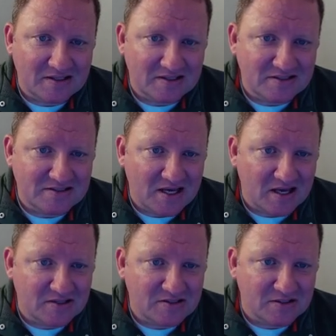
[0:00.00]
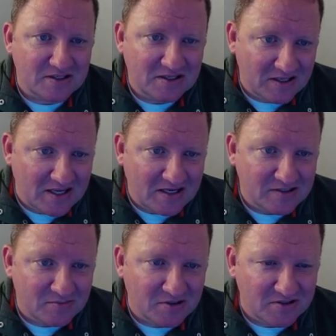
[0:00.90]
is actually
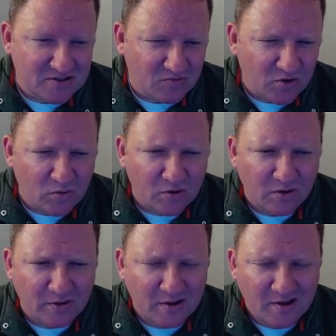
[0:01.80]
linked, because in the real world,